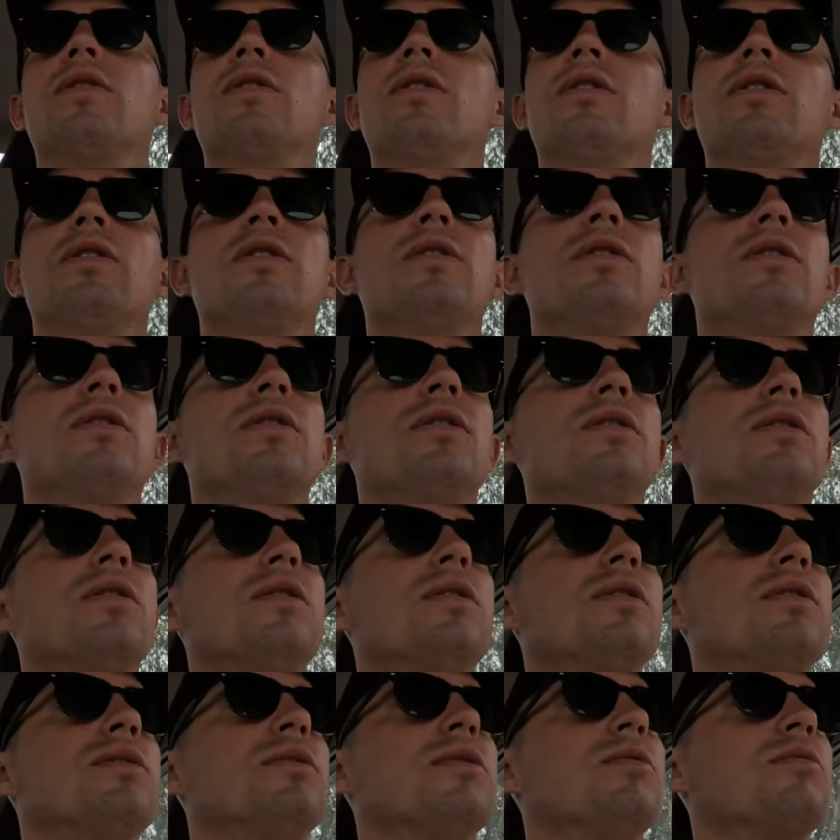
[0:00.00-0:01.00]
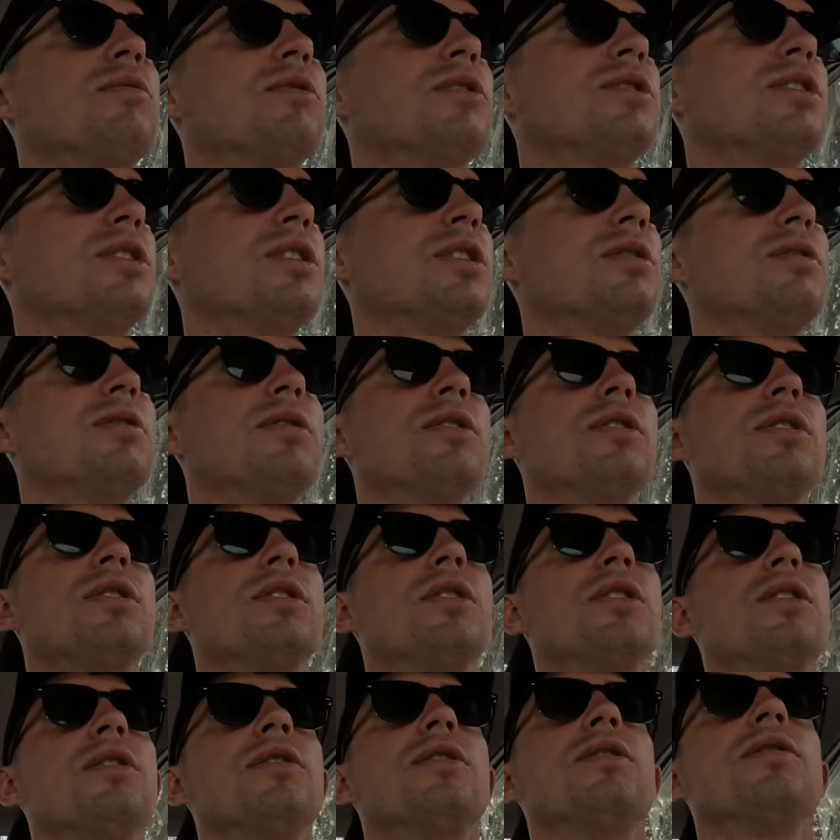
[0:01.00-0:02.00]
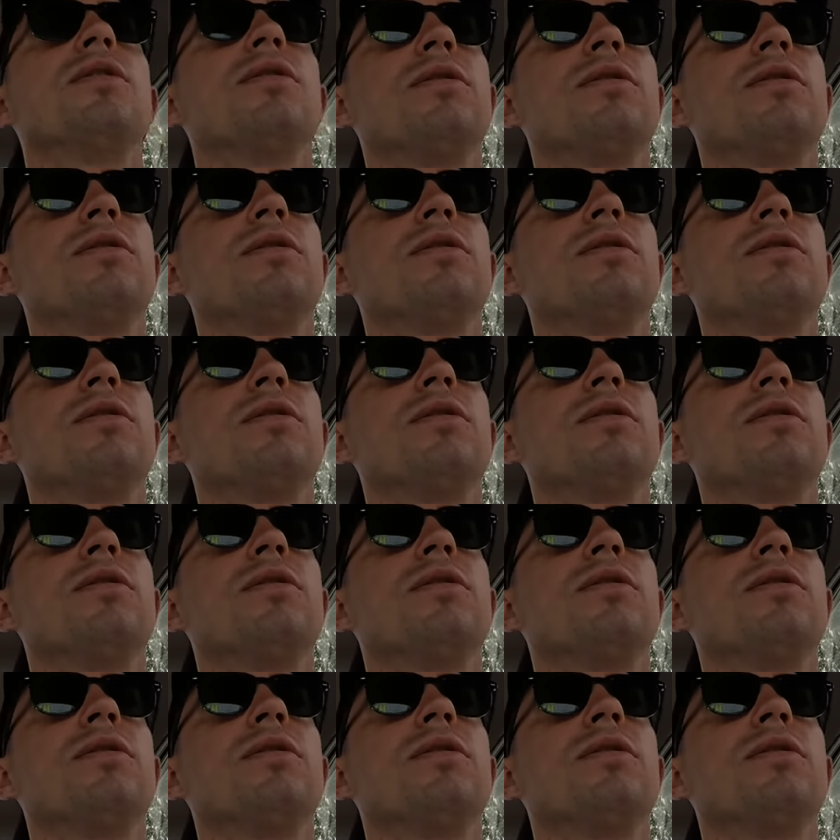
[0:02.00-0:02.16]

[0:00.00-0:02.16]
Uh, so we'll see here.